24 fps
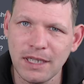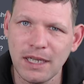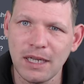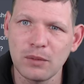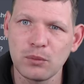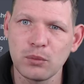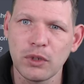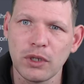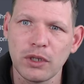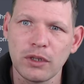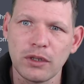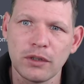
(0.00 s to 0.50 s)

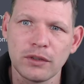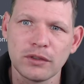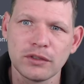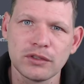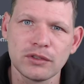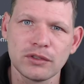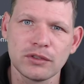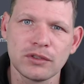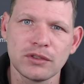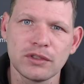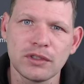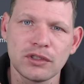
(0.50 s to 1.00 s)
and we're going
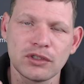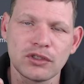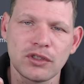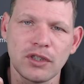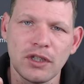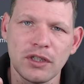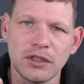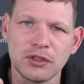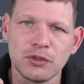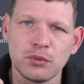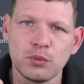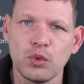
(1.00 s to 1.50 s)
to
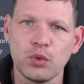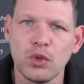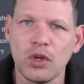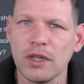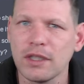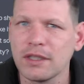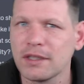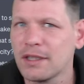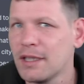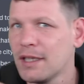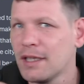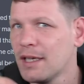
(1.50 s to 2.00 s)
discuss
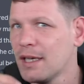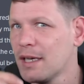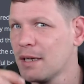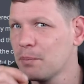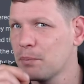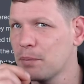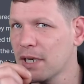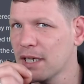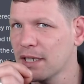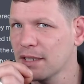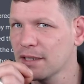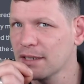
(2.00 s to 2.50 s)
what
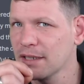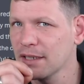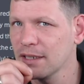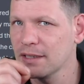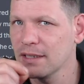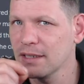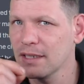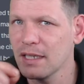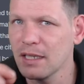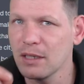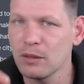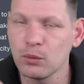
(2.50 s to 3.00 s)
Bing
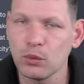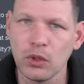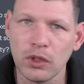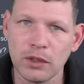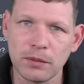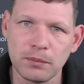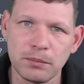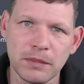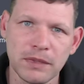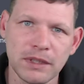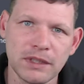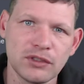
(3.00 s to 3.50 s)
did and
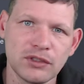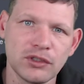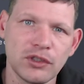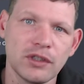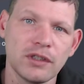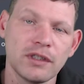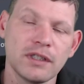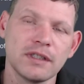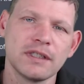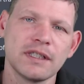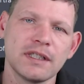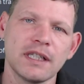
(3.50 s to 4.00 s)
what
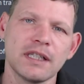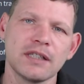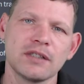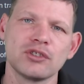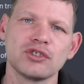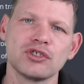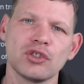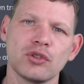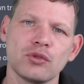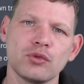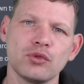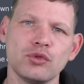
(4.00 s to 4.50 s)
Midjourney did,
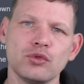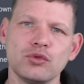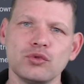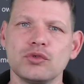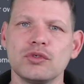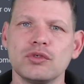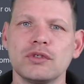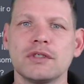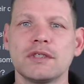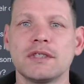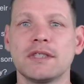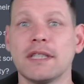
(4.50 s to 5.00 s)
so who
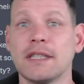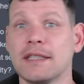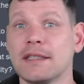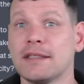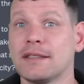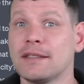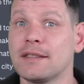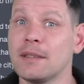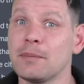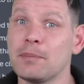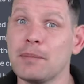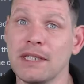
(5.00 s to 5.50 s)
did
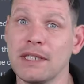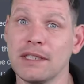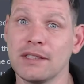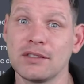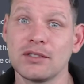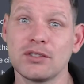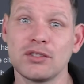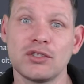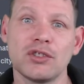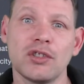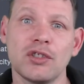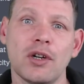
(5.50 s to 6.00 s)
the best
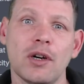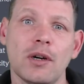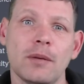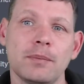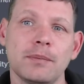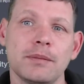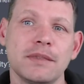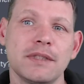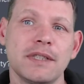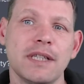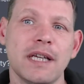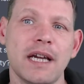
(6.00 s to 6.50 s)
job
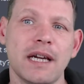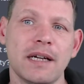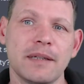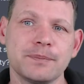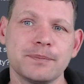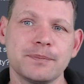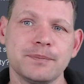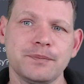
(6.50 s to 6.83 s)
there.